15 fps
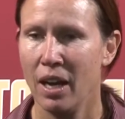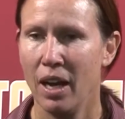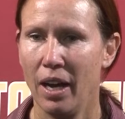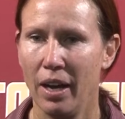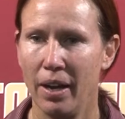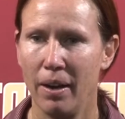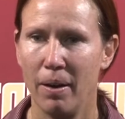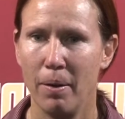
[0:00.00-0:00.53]

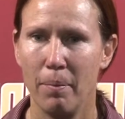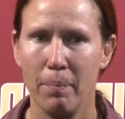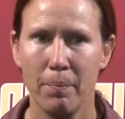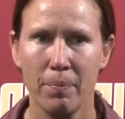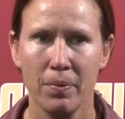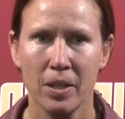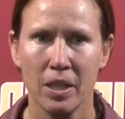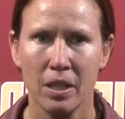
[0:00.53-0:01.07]

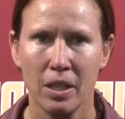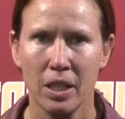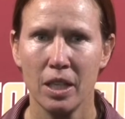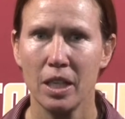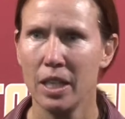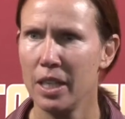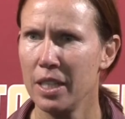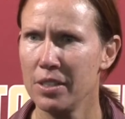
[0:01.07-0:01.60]

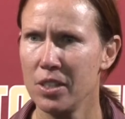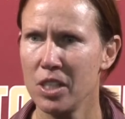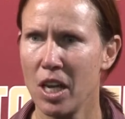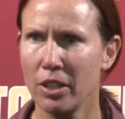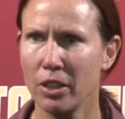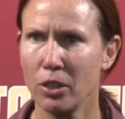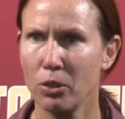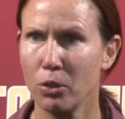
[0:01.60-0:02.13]
it is a
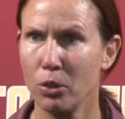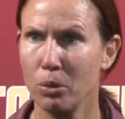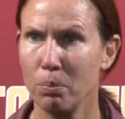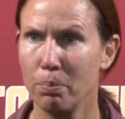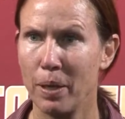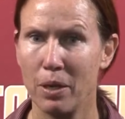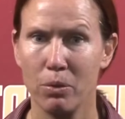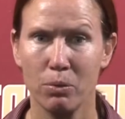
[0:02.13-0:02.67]
younger
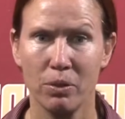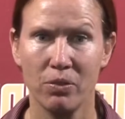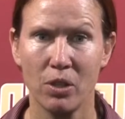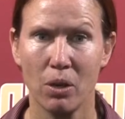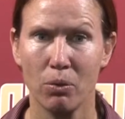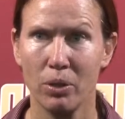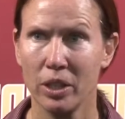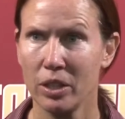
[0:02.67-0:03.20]
group, but we've
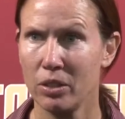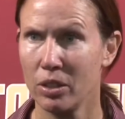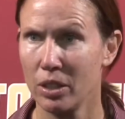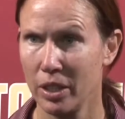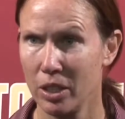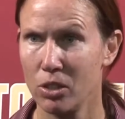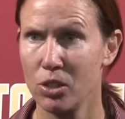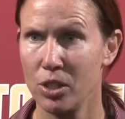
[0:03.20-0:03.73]
got really good
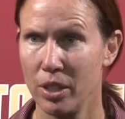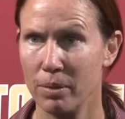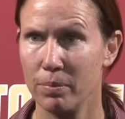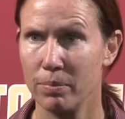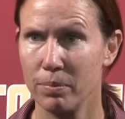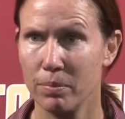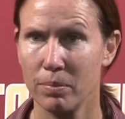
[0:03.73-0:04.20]
leadership.